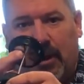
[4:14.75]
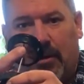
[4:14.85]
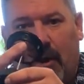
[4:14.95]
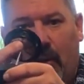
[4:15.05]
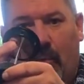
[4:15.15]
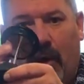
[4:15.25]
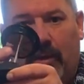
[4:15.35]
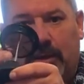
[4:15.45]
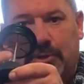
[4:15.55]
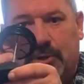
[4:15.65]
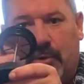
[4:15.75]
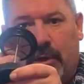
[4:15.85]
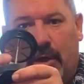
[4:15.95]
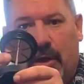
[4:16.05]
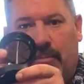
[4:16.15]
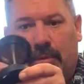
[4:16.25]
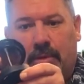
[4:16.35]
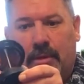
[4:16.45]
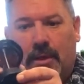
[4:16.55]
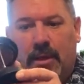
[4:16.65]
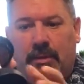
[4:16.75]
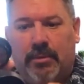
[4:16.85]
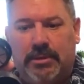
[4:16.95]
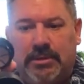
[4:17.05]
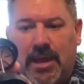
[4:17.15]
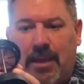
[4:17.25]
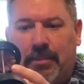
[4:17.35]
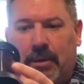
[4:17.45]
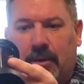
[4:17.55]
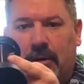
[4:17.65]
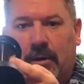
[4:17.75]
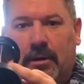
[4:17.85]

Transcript: I don't know how well that's showing up, but the top here